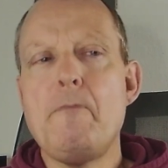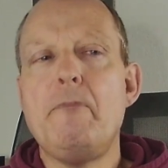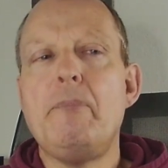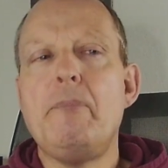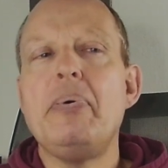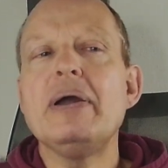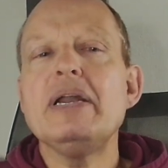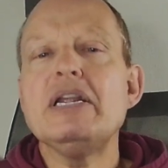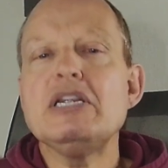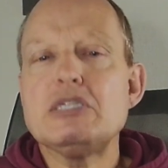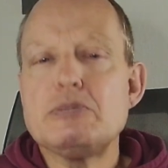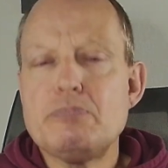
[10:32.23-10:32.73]

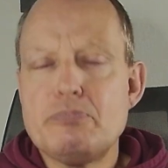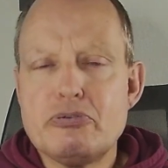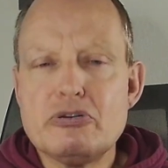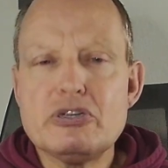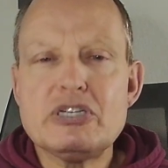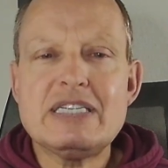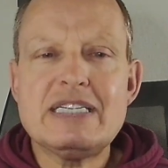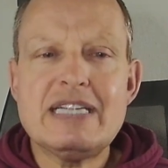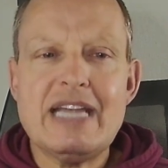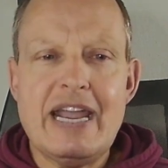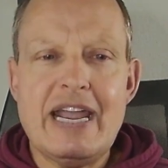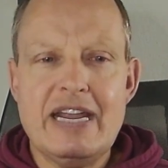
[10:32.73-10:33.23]
But it's per
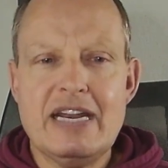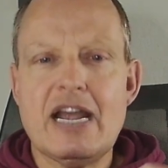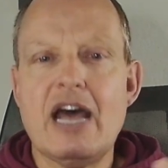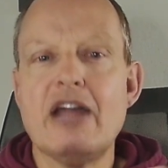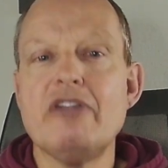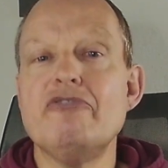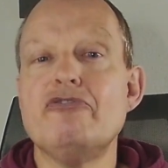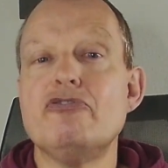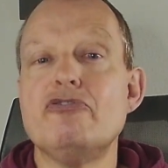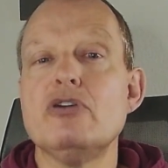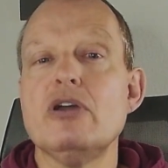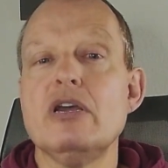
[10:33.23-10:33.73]
se an
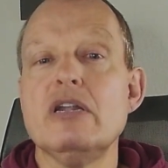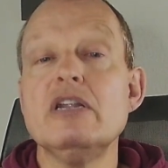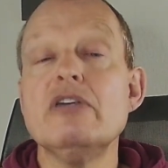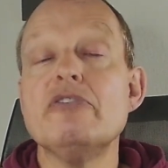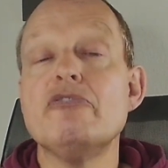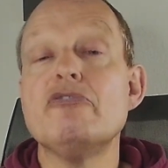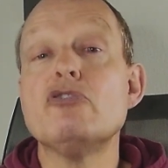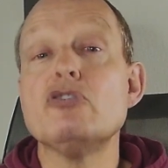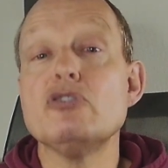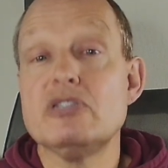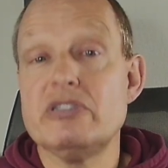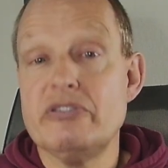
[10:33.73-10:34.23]

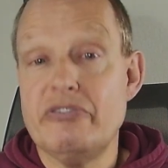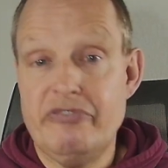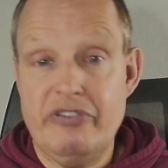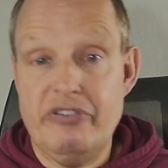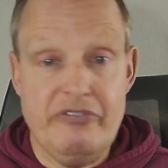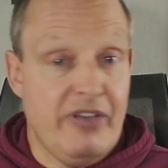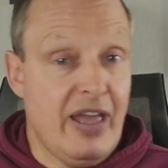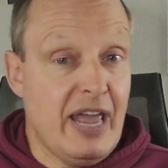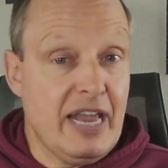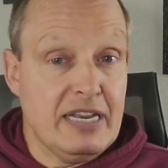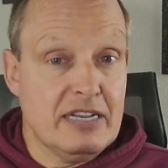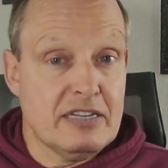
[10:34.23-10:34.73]
aversive
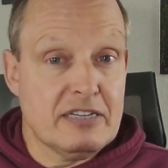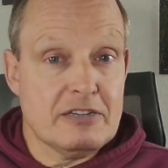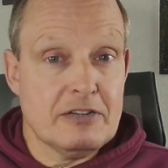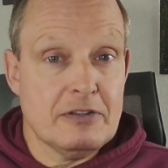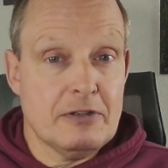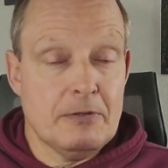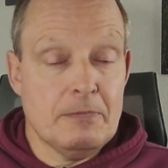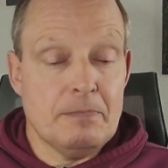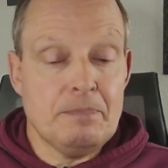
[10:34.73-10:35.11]
event.